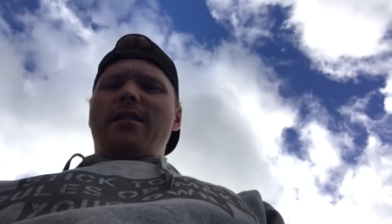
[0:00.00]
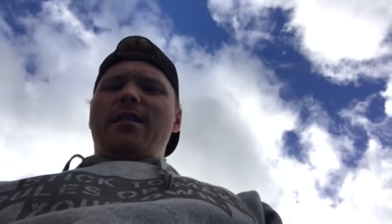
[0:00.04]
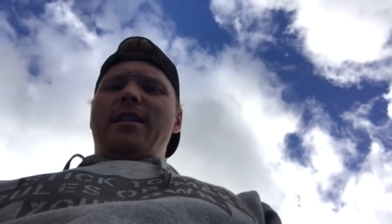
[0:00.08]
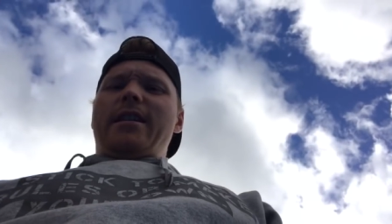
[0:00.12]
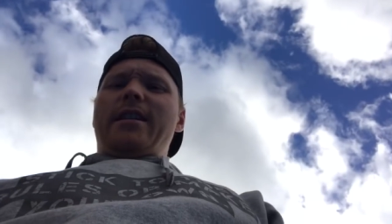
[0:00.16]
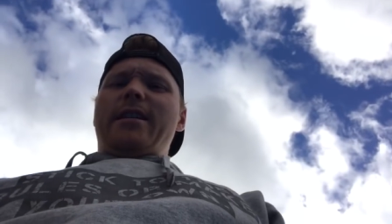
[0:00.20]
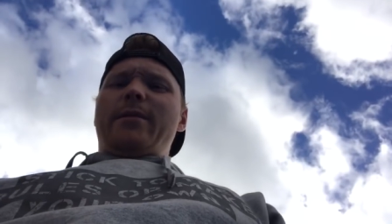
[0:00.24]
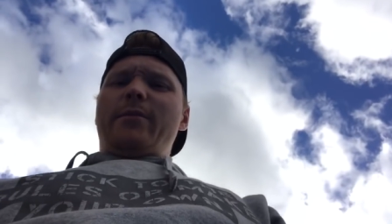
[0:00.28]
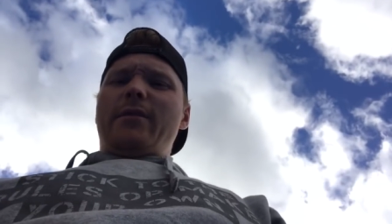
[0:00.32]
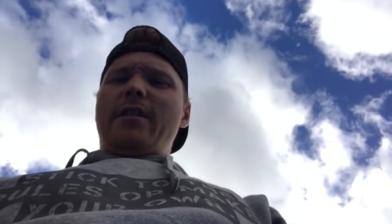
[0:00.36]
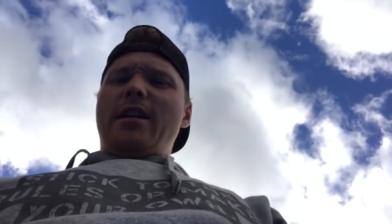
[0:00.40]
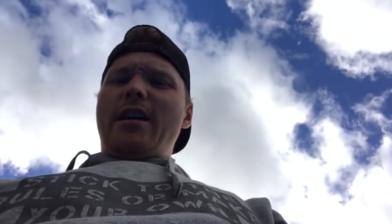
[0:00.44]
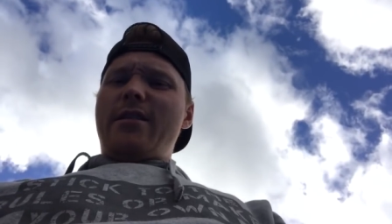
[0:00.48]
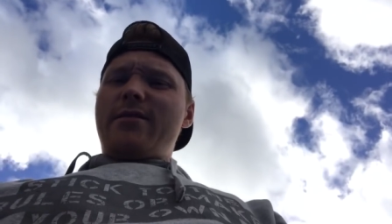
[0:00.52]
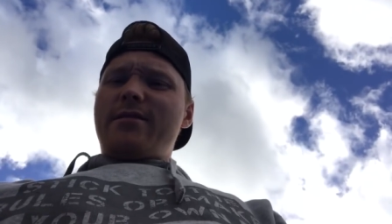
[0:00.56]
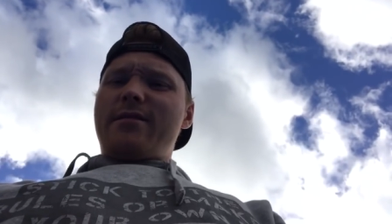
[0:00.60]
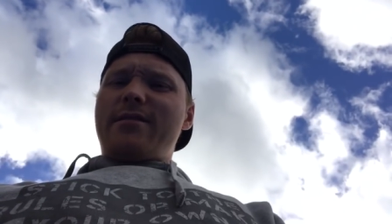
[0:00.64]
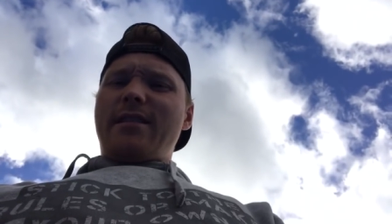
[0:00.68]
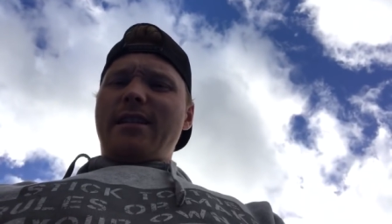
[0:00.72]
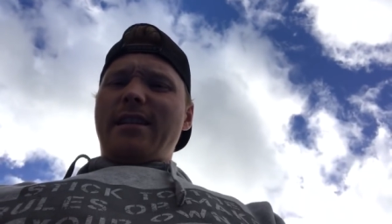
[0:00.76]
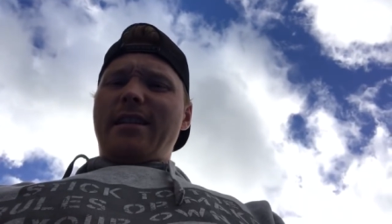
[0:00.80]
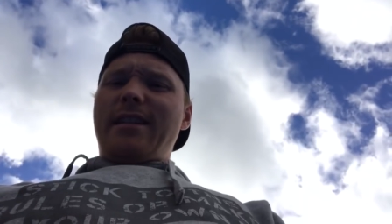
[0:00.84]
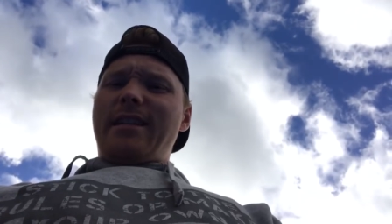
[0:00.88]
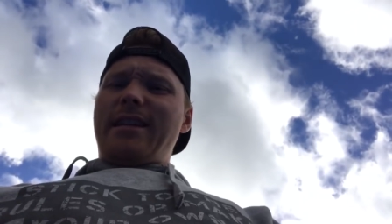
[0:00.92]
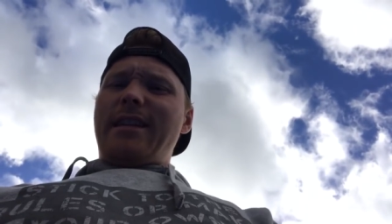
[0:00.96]
I am now
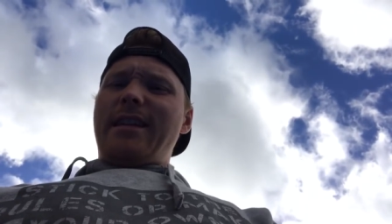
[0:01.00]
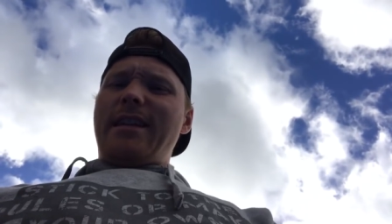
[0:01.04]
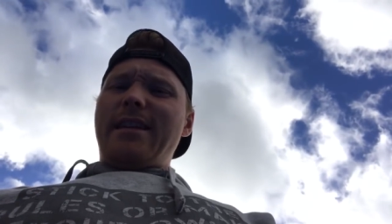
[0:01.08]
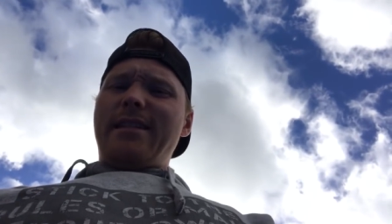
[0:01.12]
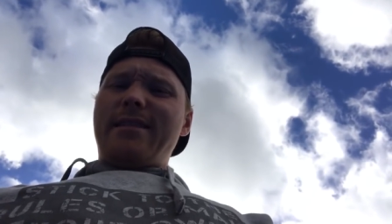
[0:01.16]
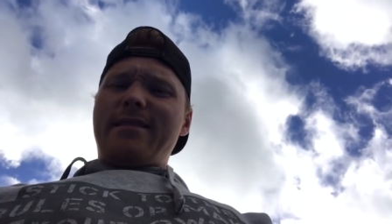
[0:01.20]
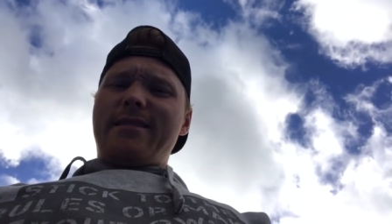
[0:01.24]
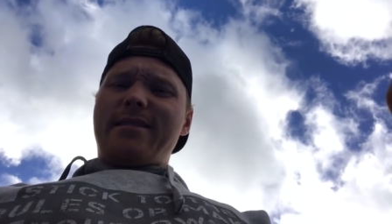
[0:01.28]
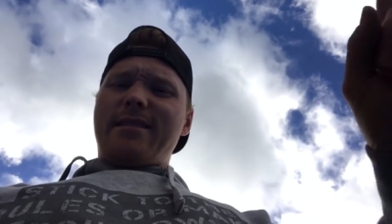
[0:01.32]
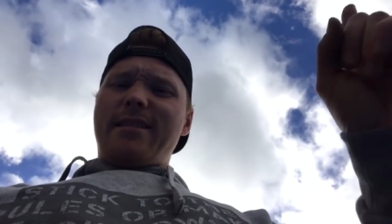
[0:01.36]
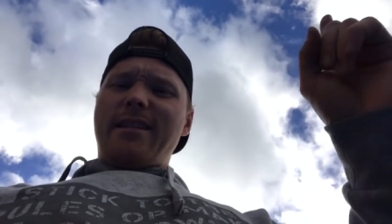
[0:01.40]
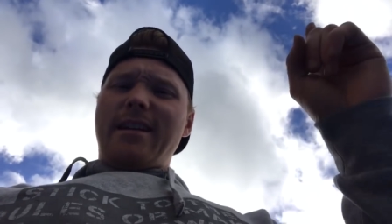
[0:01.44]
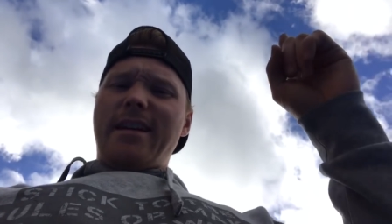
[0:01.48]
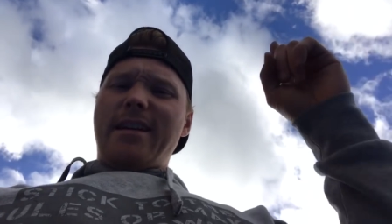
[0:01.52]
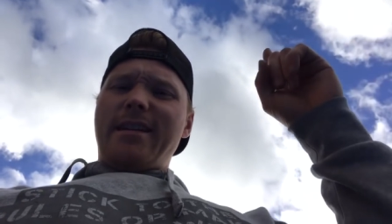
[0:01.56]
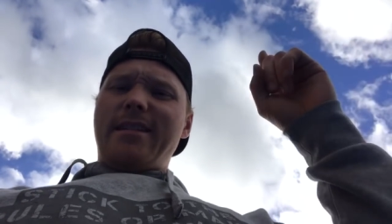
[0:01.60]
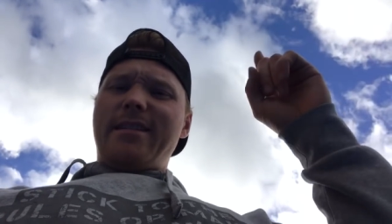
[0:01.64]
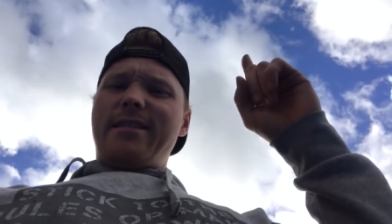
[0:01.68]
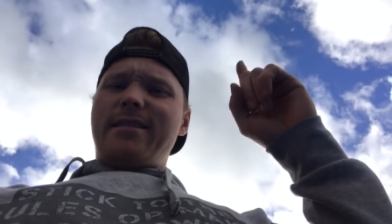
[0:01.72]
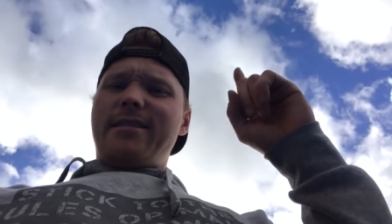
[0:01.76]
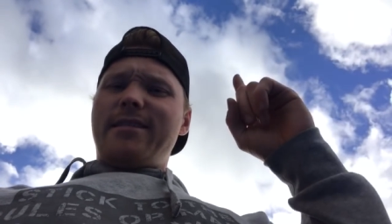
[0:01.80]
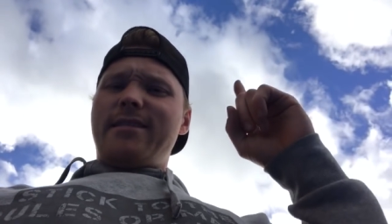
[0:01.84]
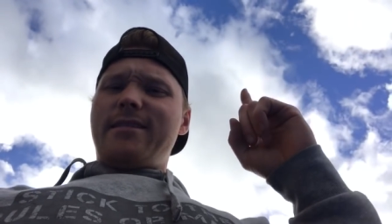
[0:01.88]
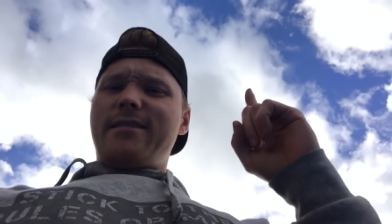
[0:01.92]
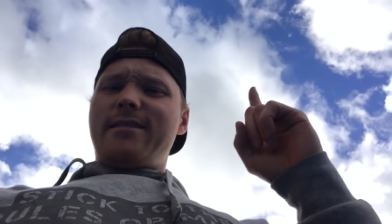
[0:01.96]
standing
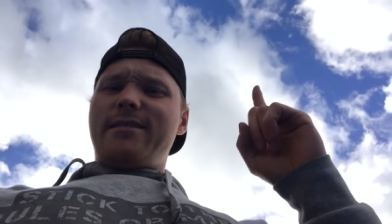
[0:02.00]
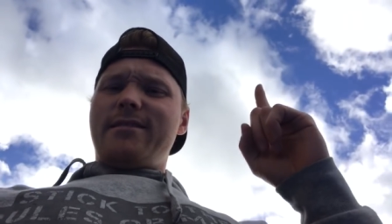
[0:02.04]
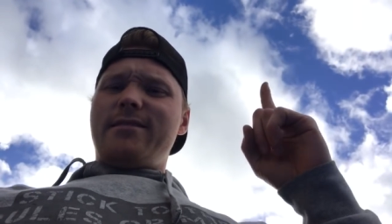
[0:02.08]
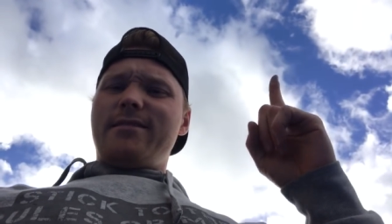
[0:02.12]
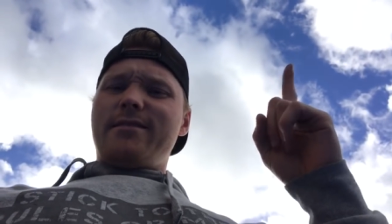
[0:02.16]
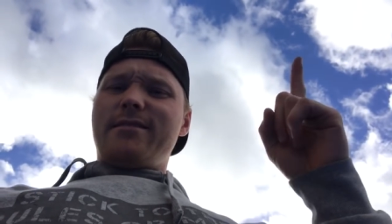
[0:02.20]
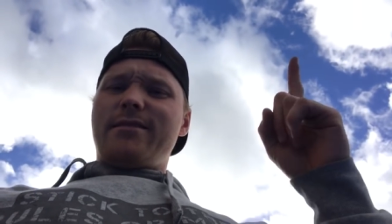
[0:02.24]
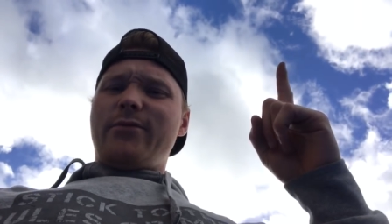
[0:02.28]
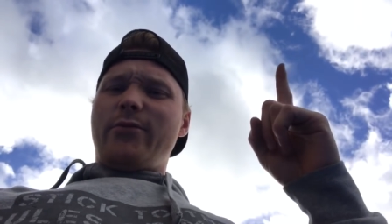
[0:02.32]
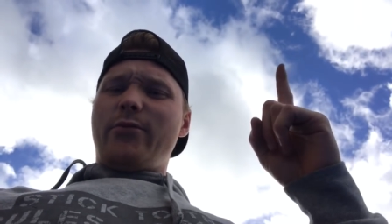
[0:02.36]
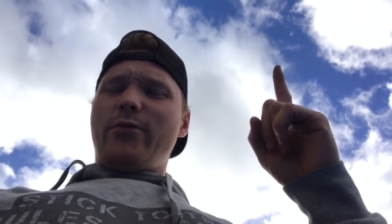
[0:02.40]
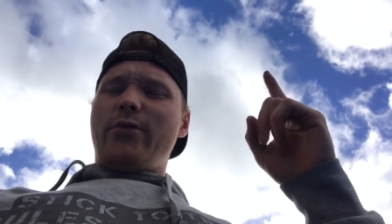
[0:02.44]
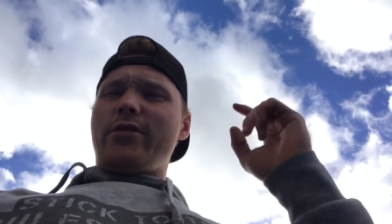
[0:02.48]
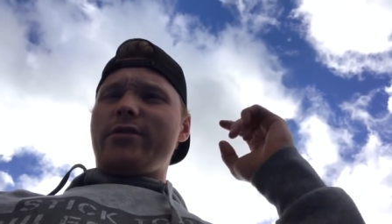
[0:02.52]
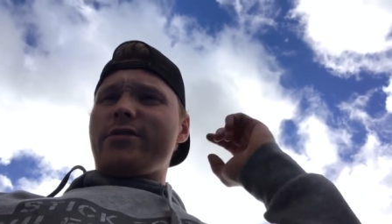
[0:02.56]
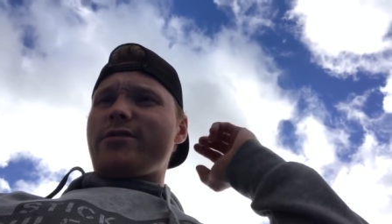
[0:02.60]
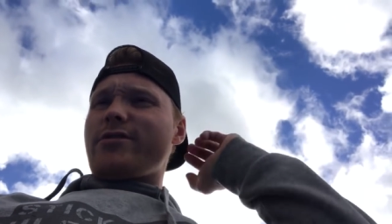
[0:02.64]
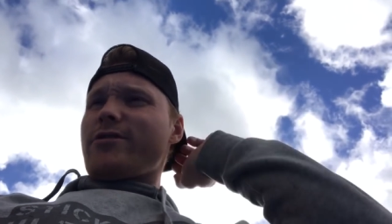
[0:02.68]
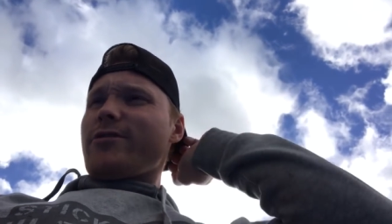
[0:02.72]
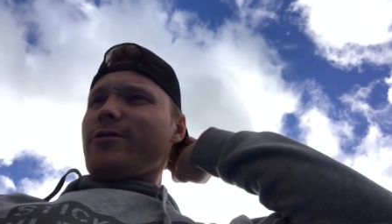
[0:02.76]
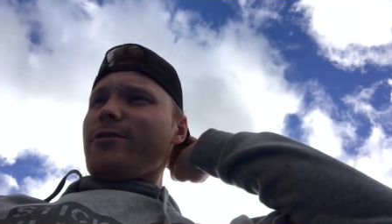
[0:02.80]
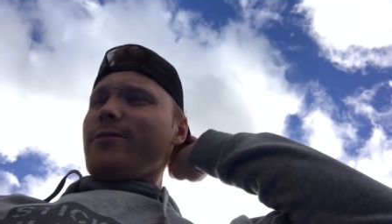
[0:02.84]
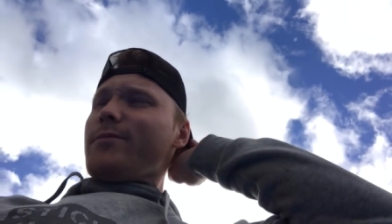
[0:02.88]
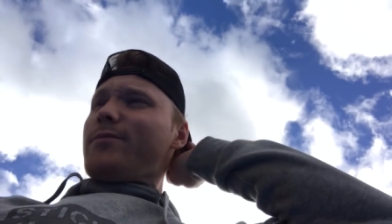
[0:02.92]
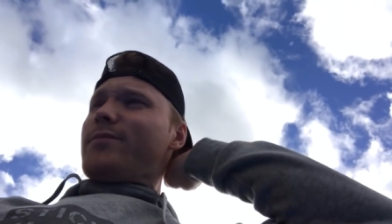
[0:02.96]
inside the
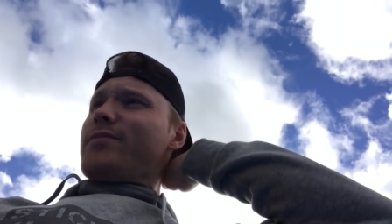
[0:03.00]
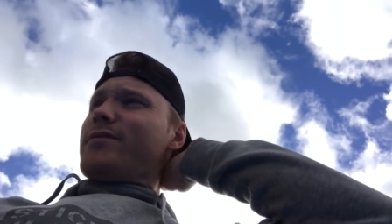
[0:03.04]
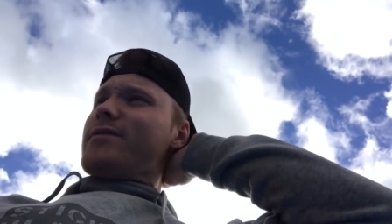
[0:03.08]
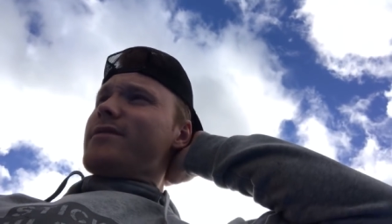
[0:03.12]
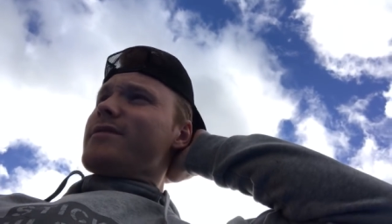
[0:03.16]
workshop